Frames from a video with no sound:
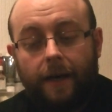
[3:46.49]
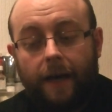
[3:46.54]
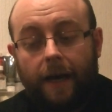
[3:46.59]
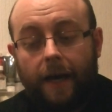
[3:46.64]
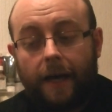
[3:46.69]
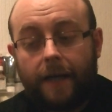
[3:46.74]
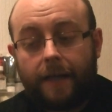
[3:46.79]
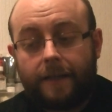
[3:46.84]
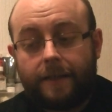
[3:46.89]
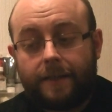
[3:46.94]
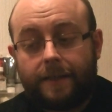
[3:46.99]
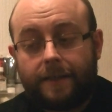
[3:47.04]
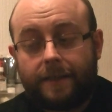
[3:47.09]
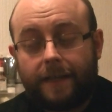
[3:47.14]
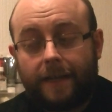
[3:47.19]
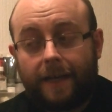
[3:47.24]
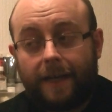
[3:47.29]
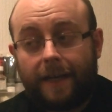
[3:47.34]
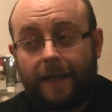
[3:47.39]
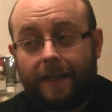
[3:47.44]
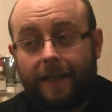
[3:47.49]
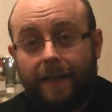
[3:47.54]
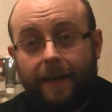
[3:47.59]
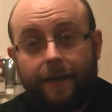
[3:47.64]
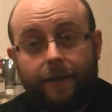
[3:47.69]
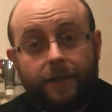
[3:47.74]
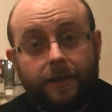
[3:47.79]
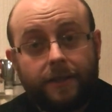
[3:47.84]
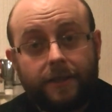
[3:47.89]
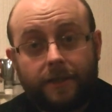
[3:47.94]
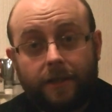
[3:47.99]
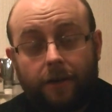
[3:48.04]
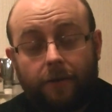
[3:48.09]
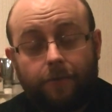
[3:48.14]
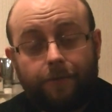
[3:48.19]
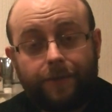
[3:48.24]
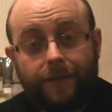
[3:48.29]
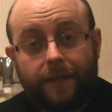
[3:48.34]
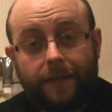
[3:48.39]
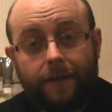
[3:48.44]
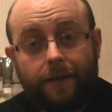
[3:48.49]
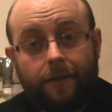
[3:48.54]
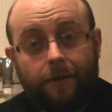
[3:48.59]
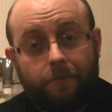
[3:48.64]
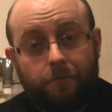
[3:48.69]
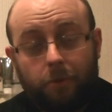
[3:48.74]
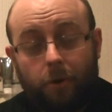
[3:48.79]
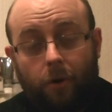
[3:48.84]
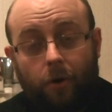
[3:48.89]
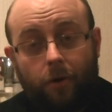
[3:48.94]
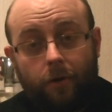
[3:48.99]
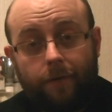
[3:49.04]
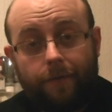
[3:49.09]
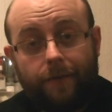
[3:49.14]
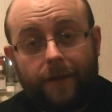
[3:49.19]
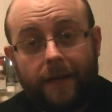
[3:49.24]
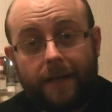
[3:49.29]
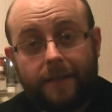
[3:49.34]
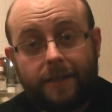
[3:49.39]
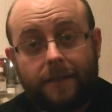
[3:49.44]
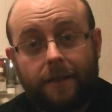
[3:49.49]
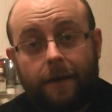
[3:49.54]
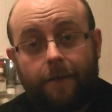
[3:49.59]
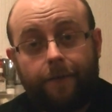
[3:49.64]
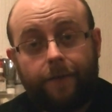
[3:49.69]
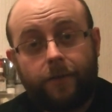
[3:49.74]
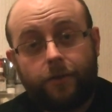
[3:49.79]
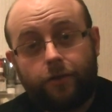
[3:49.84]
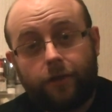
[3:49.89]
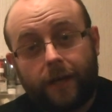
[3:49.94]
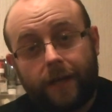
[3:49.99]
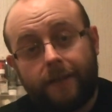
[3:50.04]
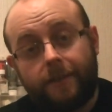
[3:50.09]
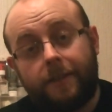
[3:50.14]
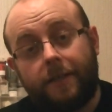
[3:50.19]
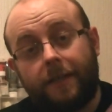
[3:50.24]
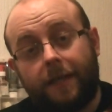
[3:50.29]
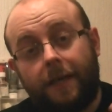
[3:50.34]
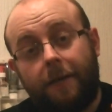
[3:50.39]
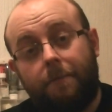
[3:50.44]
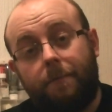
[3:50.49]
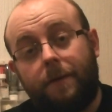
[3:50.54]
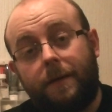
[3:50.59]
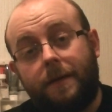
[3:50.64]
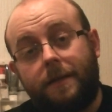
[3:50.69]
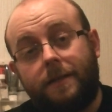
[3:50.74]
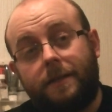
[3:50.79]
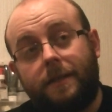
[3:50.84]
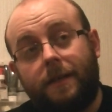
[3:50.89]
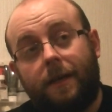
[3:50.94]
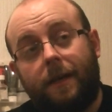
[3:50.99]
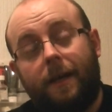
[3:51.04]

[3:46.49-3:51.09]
And yeah, just sculpting all of that stuff and trying to keep it